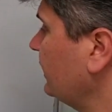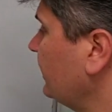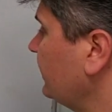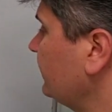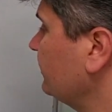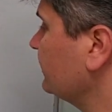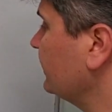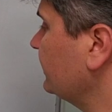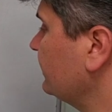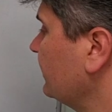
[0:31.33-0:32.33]
and you'll
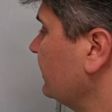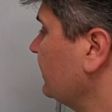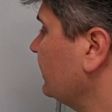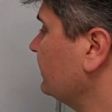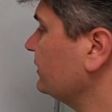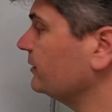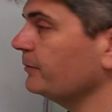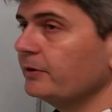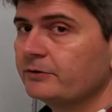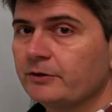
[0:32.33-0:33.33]
get 100
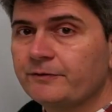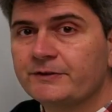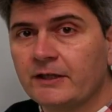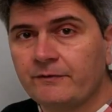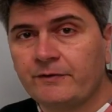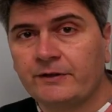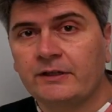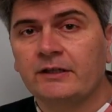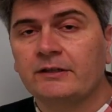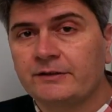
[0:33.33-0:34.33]
moles of
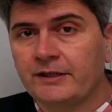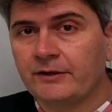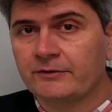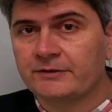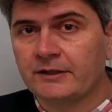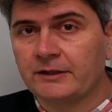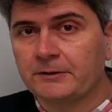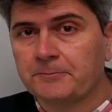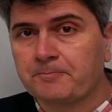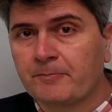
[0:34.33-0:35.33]
sulfur dioxide.
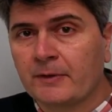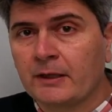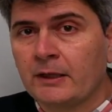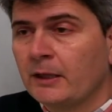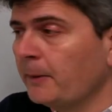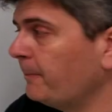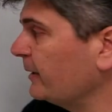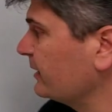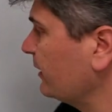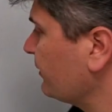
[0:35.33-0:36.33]

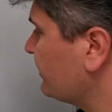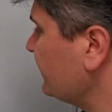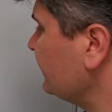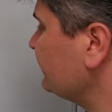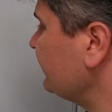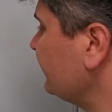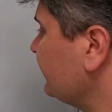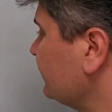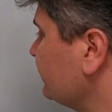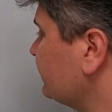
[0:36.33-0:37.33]
But this
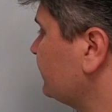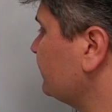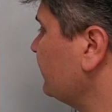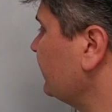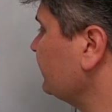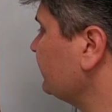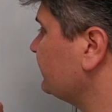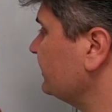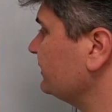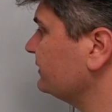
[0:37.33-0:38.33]
is the
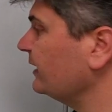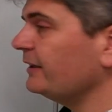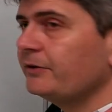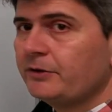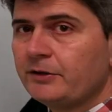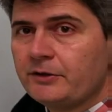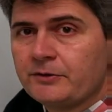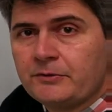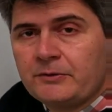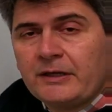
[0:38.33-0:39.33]
quantity that
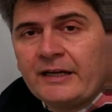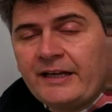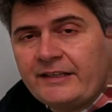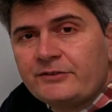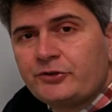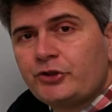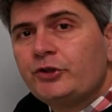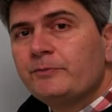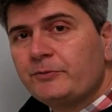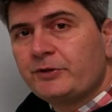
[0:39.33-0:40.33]
you
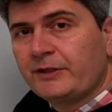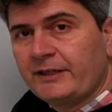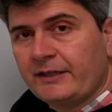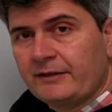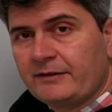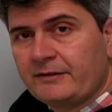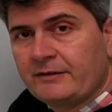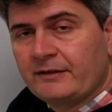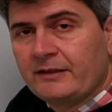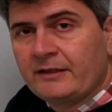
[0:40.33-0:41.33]
assume to get,
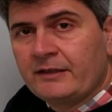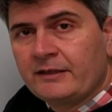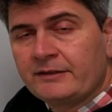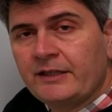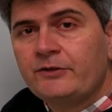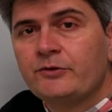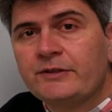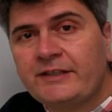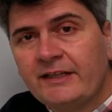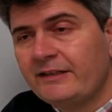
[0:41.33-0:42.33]
that
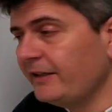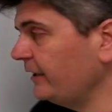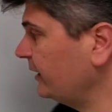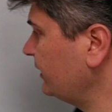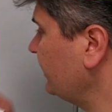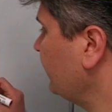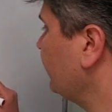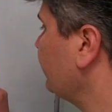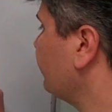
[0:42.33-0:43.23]
you get in